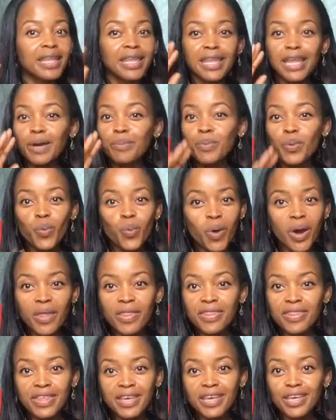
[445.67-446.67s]
number
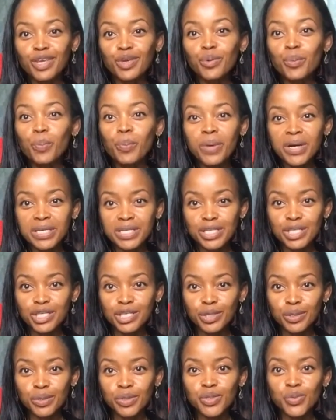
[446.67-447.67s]
one thing you must
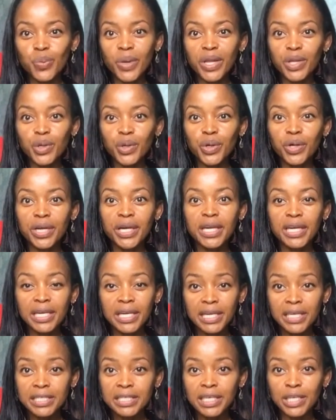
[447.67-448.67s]
use when you're
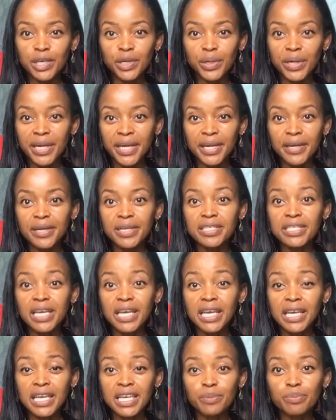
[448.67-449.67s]
heating your hair is a
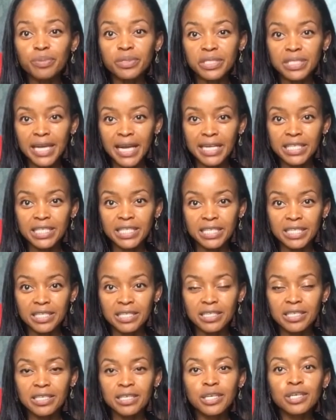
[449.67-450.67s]
heat protectant.
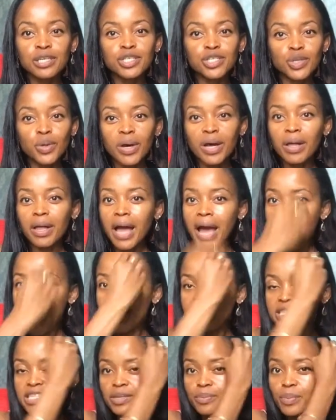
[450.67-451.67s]
So I'll
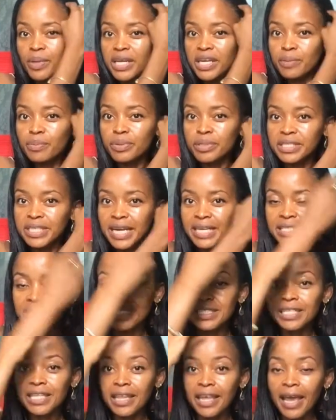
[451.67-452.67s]
add some heat
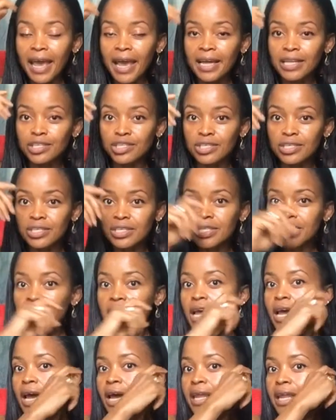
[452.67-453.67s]
protectant to the edges
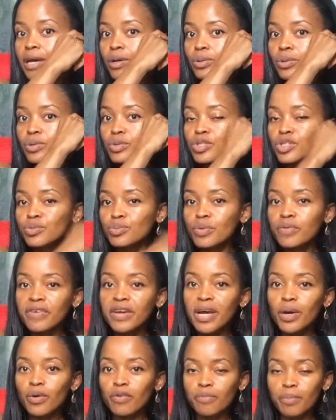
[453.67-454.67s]
and I will smooth it
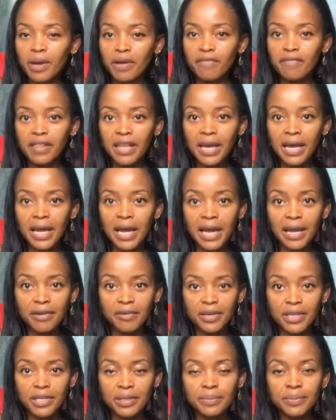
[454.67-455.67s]
out with my flat
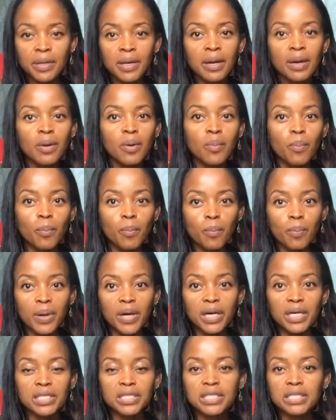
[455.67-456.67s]
iron.
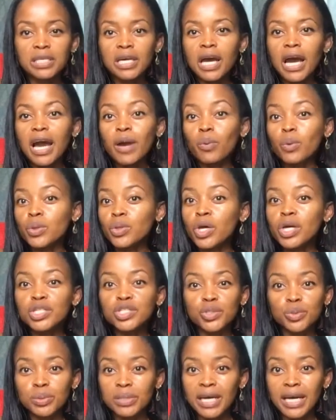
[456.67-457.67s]
But I will not
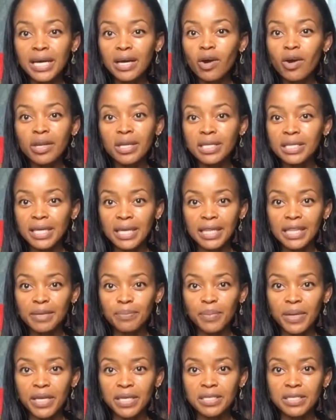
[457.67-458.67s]
do that on a daily
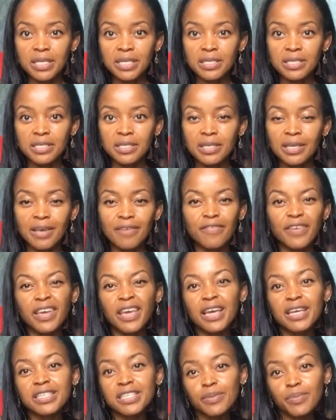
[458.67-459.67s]
basis. If it
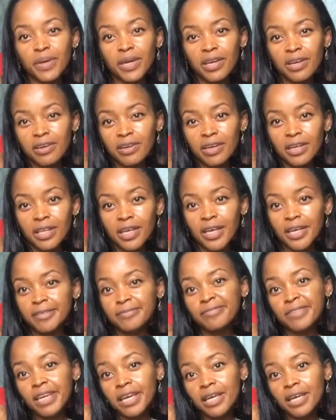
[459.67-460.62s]
gets a bit curly,